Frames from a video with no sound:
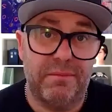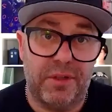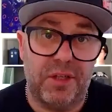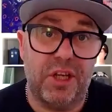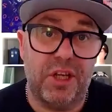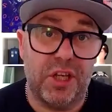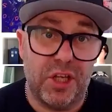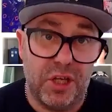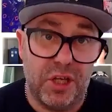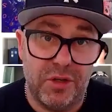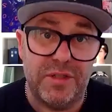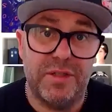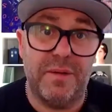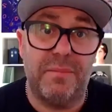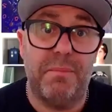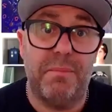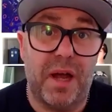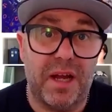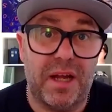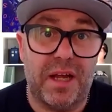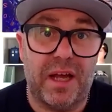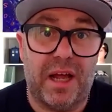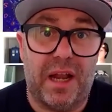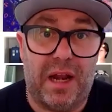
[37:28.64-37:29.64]
You're using my
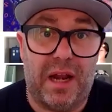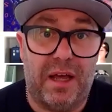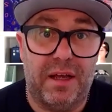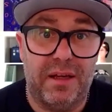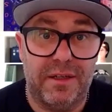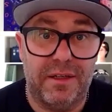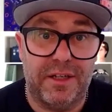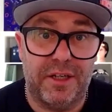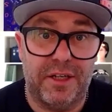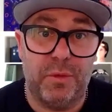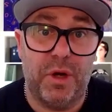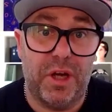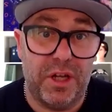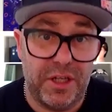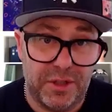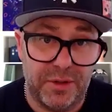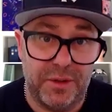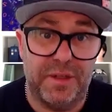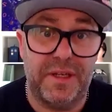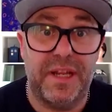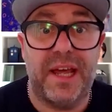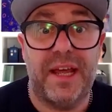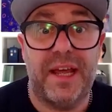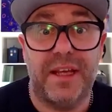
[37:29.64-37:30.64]
colour. You weren't
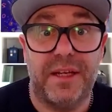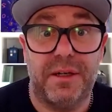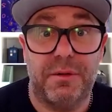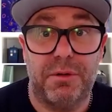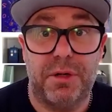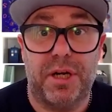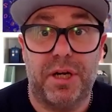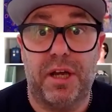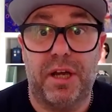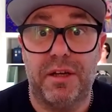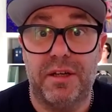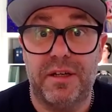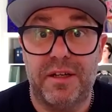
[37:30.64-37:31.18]
doing that a year ago.